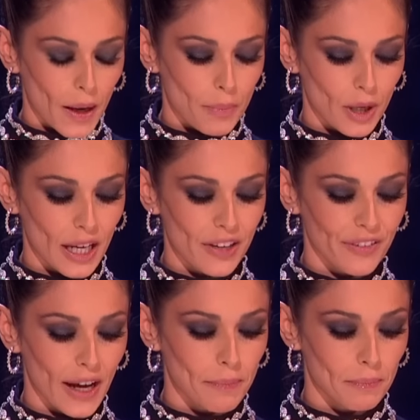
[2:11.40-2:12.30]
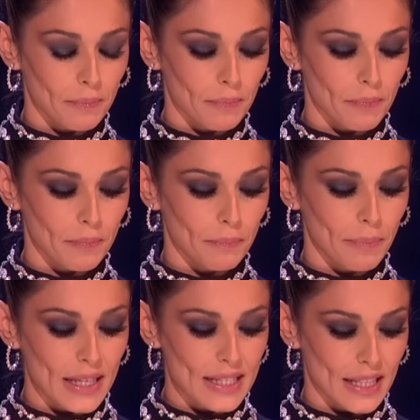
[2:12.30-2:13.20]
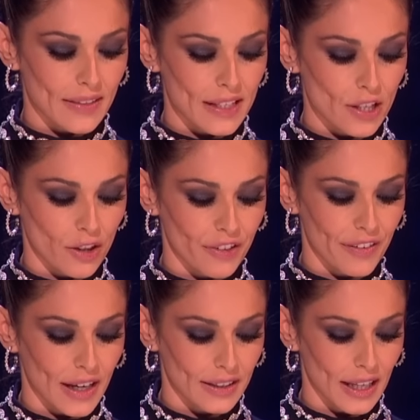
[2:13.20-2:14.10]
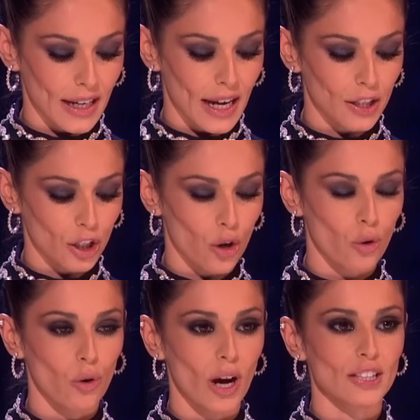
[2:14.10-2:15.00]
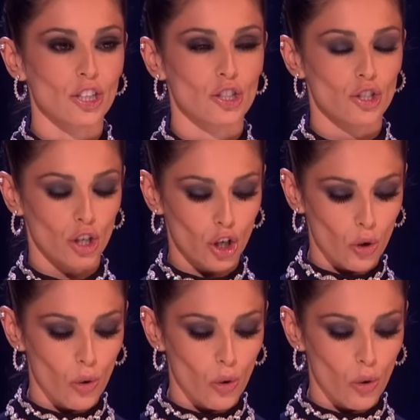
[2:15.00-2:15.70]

but if I'm um, basing this on the fact that I know Anton's going to go